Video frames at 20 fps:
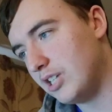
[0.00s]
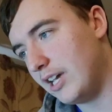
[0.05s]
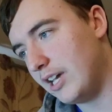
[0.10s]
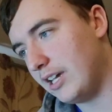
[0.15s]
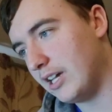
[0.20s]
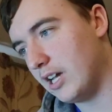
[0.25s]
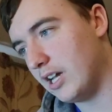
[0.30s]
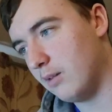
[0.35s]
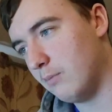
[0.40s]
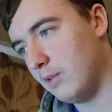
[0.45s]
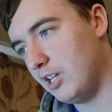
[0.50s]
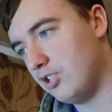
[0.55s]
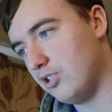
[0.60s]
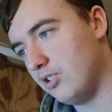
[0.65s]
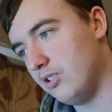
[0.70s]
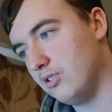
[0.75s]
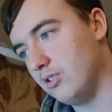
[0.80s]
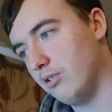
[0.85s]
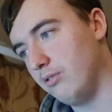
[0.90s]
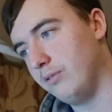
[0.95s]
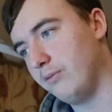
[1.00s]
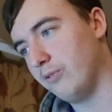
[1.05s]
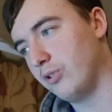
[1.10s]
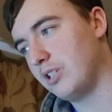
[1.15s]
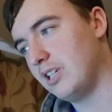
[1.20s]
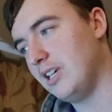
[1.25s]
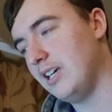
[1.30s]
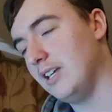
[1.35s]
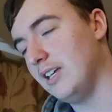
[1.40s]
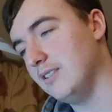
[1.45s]
saying animation is only for
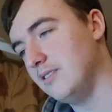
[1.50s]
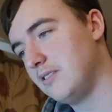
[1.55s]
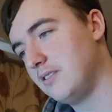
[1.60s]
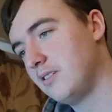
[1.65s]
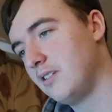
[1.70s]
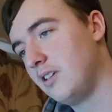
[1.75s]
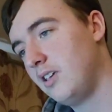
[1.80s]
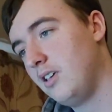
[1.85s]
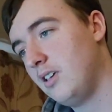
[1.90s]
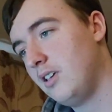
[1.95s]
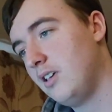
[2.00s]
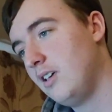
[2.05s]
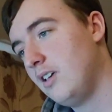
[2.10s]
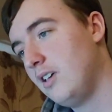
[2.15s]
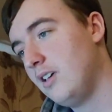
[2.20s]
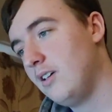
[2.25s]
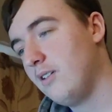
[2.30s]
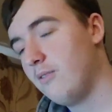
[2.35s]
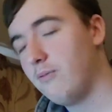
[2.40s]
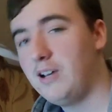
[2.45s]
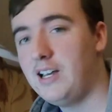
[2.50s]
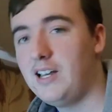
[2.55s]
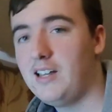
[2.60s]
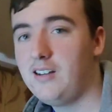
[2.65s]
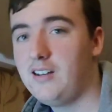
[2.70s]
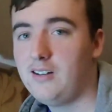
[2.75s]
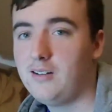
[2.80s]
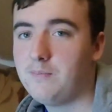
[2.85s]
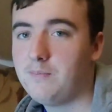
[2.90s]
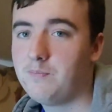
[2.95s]
kids?
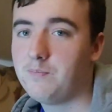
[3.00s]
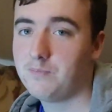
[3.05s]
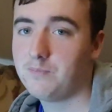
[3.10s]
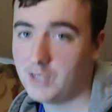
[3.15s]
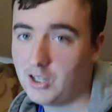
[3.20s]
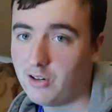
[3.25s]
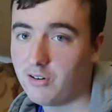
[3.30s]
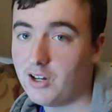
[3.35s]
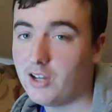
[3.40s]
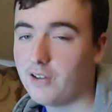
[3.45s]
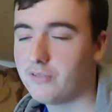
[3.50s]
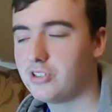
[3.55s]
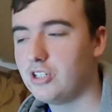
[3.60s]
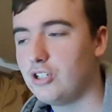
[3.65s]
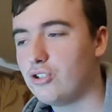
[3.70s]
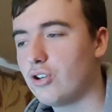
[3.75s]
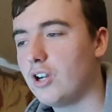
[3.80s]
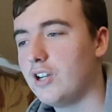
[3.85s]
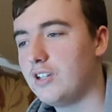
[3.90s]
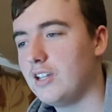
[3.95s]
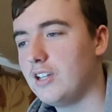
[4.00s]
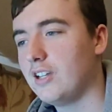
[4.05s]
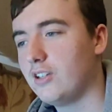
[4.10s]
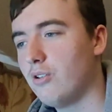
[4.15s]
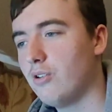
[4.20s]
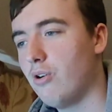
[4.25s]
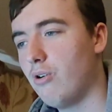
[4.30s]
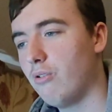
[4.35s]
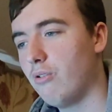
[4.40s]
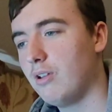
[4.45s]
Well, I obviously try to
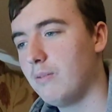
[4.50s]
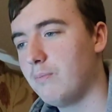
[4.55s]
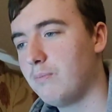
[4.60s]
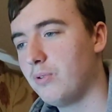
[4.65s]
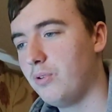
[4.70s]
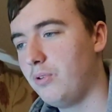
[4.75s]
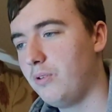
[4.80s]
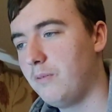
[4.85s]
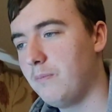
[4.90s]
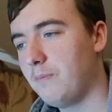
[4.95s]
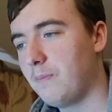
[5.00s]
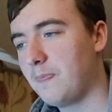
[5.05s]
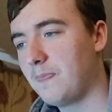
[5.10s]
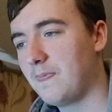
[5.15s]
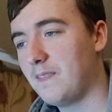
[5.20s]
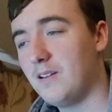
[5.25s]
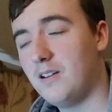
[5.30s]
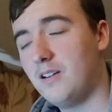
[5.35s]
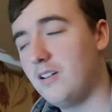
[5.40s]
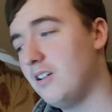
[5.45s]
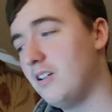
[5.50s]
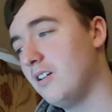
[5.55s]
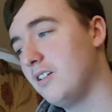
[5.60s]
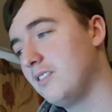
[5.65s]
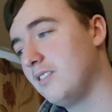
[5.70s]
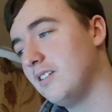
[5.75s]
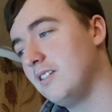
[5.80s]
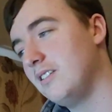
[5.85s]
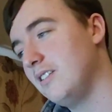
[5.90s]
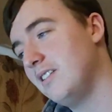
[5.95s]
ignore it, but
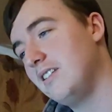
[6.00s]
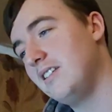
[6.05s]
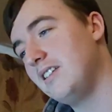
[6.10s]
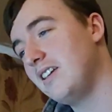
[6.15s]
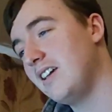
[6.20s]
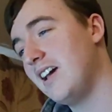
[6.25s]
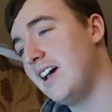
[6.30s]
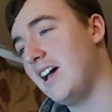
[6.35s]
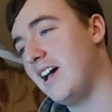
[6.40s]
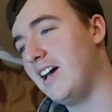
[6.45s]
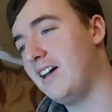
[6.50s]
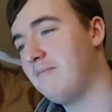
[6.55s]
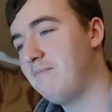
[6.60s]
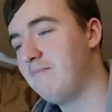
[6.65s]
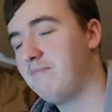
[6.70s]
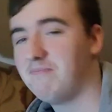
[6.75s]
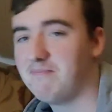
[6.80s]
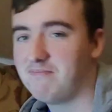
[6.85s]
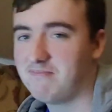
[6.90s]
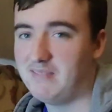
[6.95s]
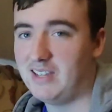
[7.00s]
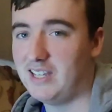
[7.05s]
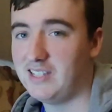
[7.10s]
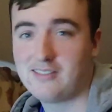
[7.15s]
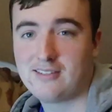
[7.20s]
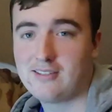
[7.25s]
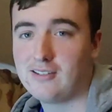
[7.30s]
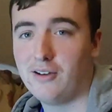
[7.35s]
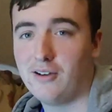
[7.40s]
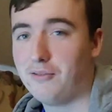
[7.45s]
yeah,
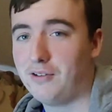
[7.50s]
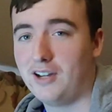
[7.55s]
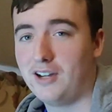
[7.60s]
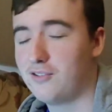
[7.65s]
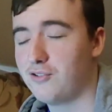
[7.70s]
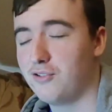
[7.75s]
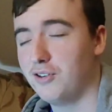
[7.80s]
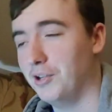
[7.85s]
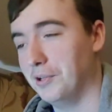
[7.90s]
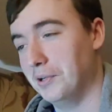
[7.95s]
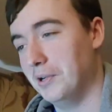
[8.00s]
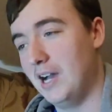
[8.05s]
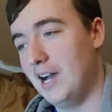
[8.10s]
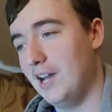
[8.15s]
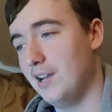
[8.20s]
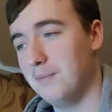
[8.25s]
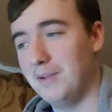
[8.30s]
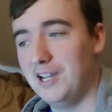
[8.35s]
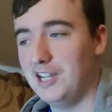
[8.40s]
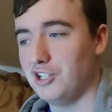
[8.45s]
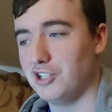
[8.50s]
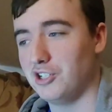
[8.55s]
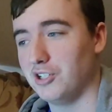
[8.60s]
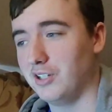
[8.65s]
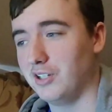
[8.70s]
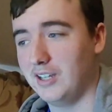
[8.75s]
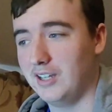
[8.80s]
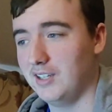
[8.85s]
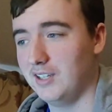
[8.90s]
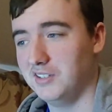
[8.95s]
it's so not true.
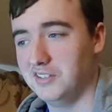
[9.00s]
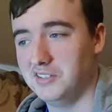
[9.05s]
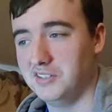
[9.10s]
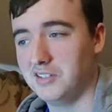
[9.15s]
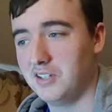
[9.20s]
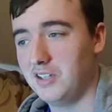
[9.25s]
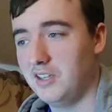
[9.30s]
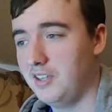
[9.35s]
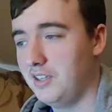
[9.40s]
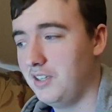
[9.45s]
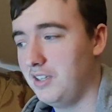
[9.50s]
Animation is